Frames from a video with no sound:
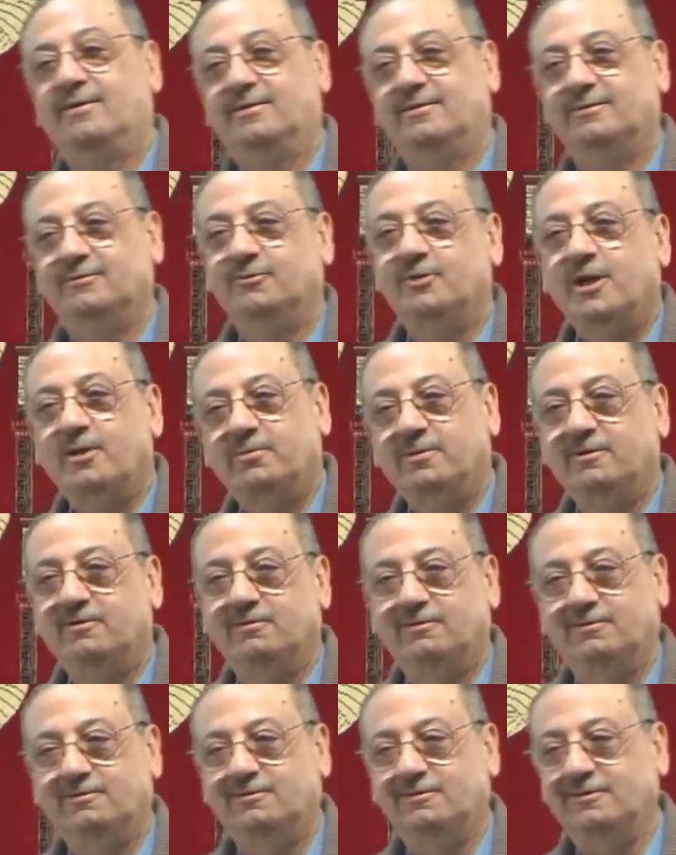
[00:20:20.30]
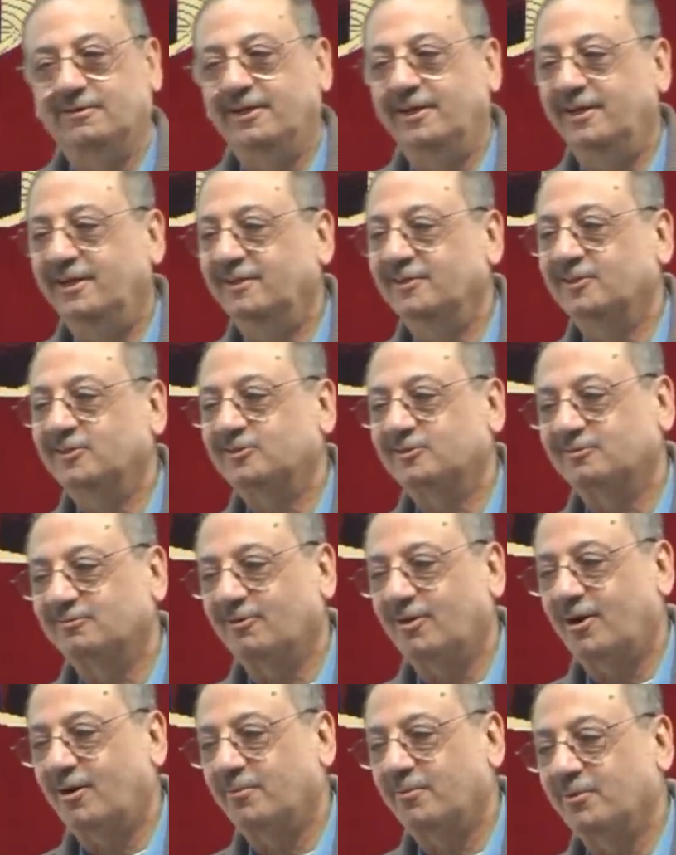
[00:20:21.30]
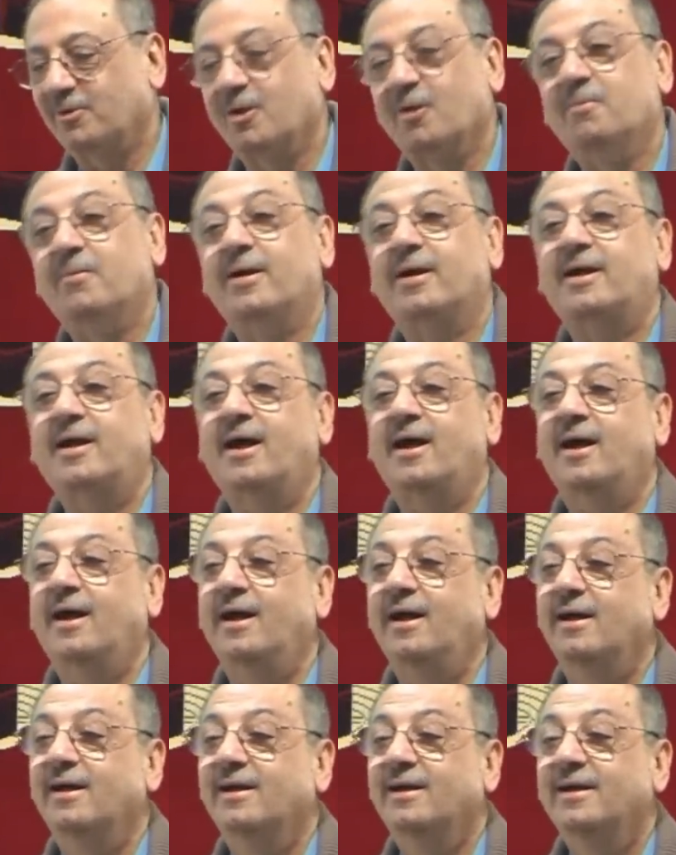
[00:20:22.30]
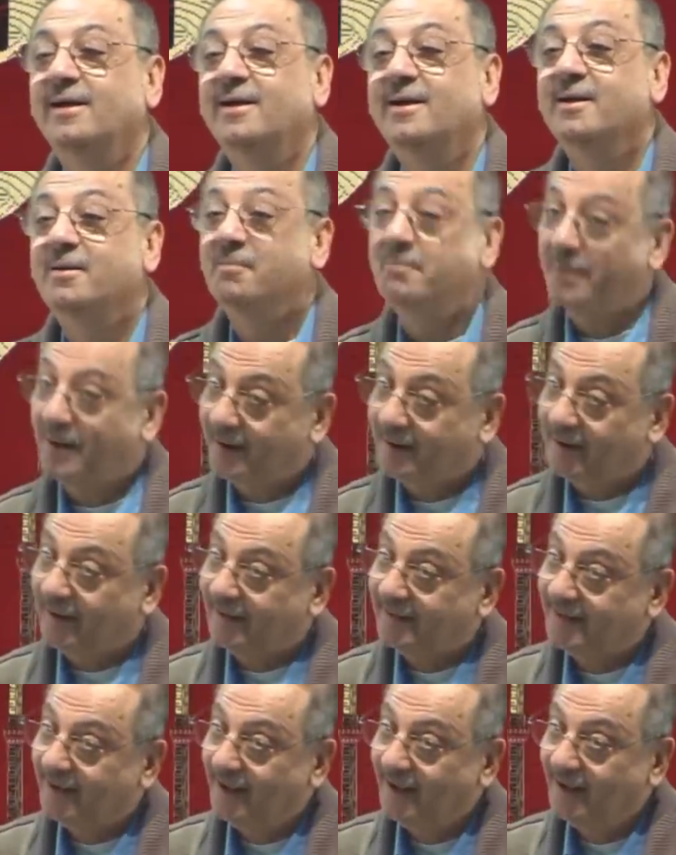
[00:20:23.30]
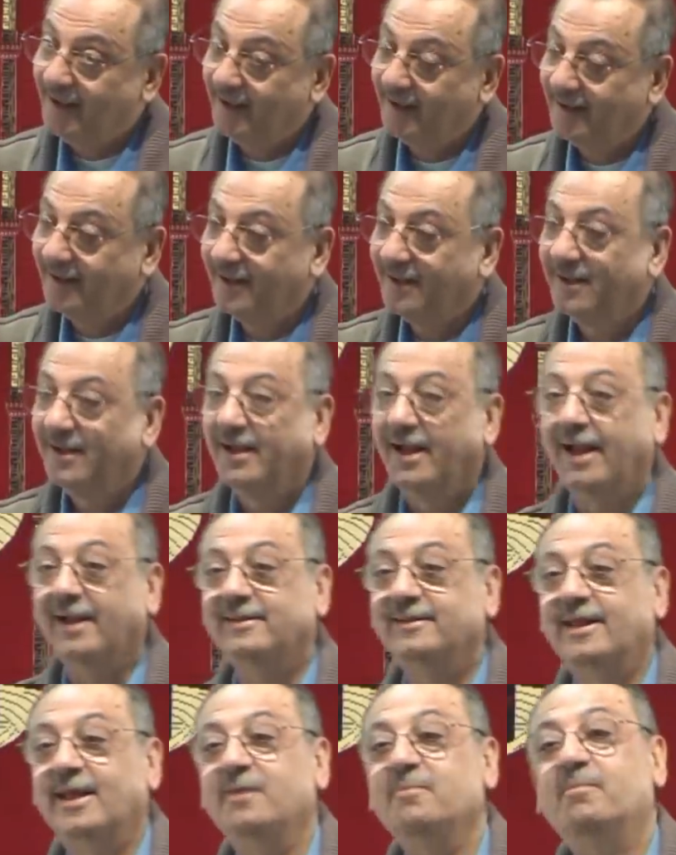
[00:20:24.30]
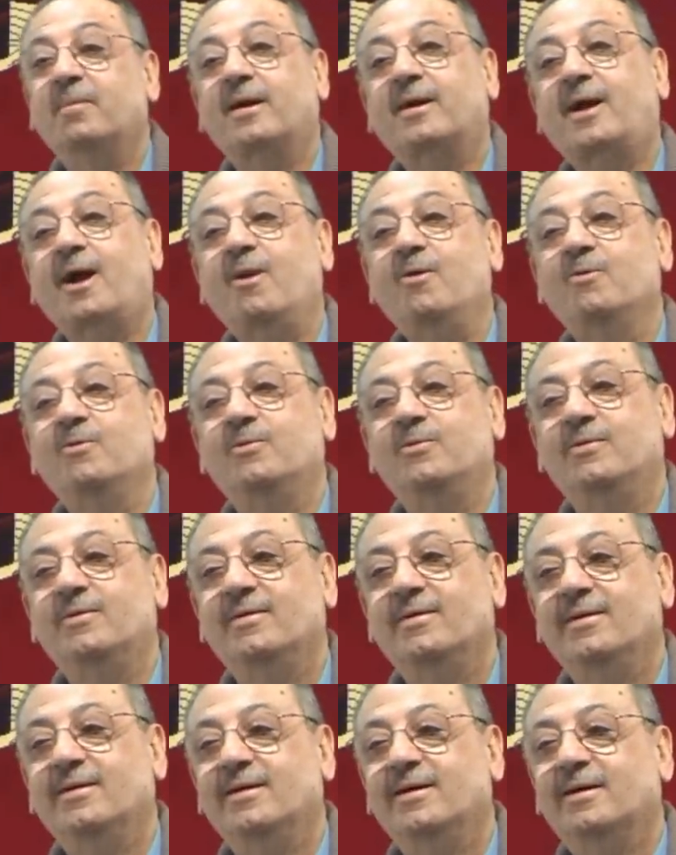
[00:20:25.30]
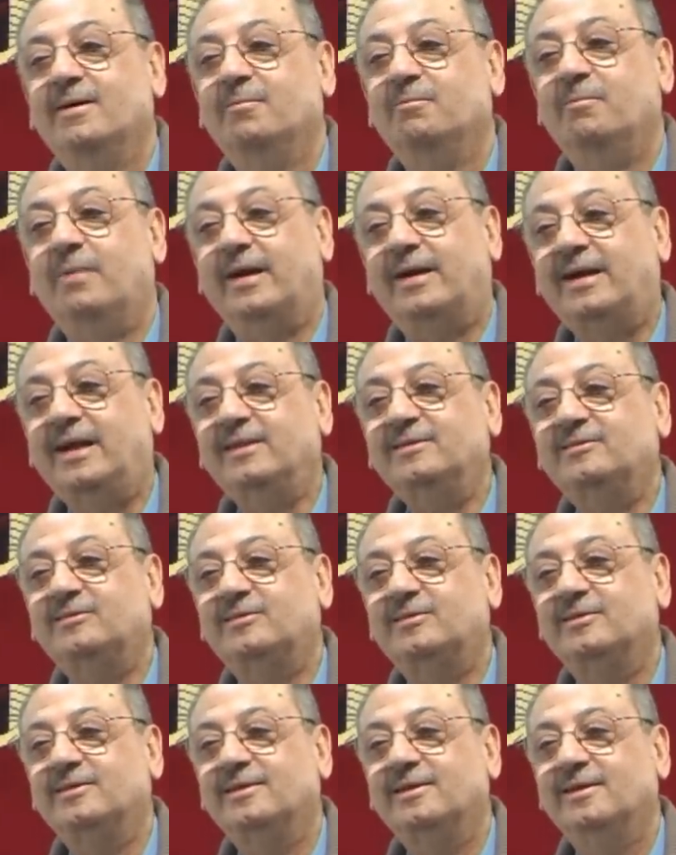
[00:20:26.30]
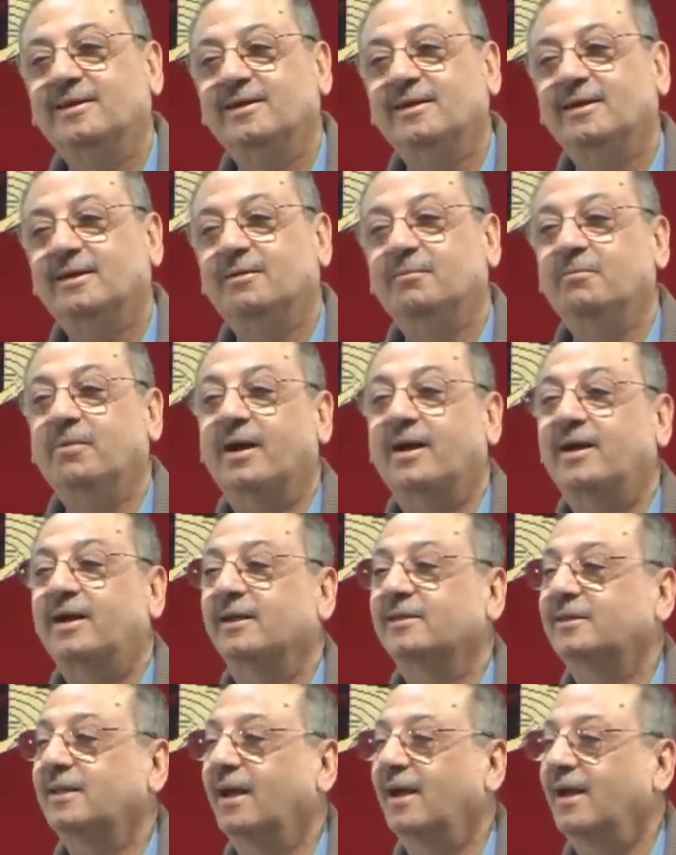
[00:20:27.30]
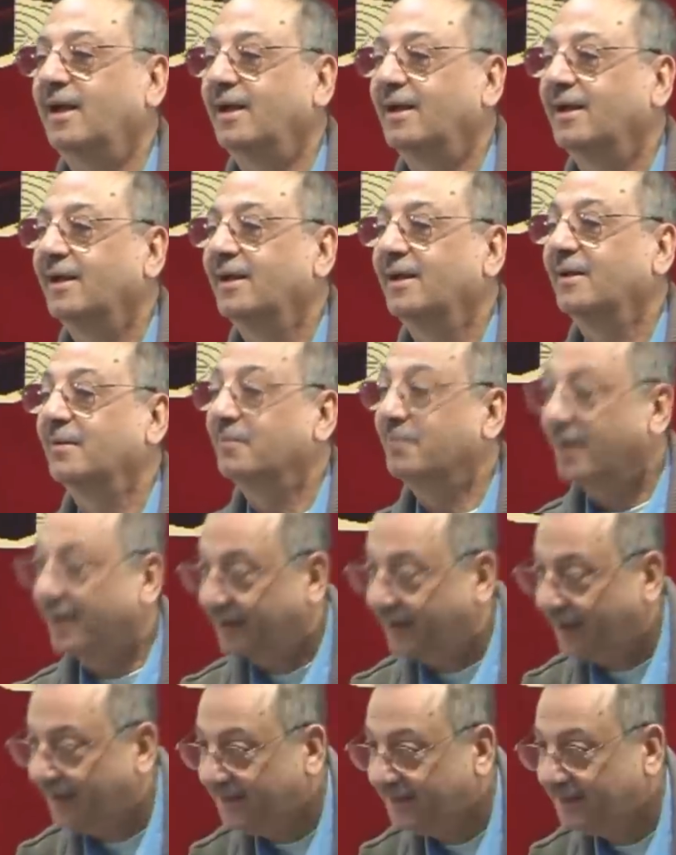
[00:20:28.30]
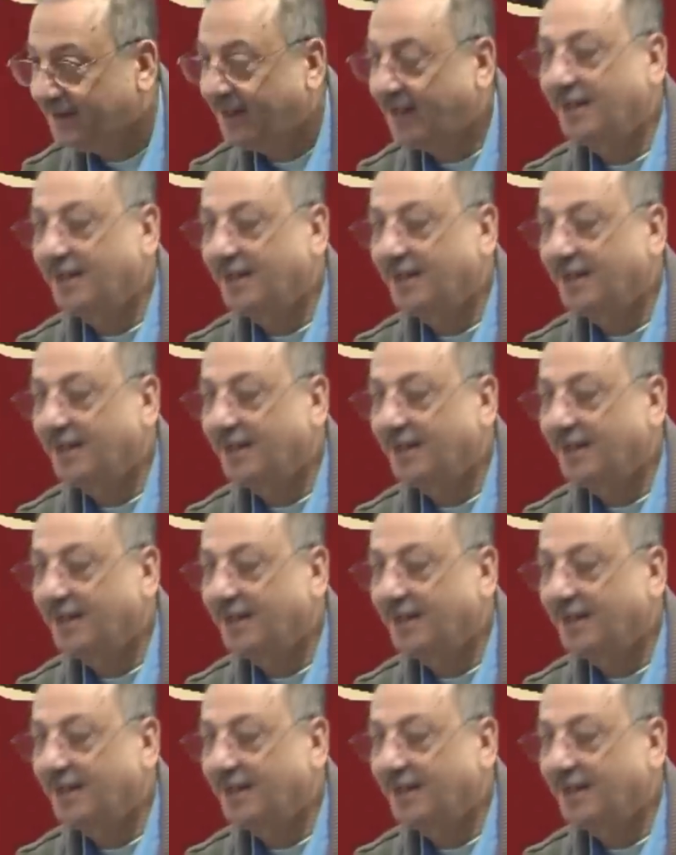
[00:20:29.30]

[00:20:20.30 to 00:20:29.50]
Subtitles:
We have been reading this verb, baka, bakaya, and then bakau, bakat, bakata, bakaina,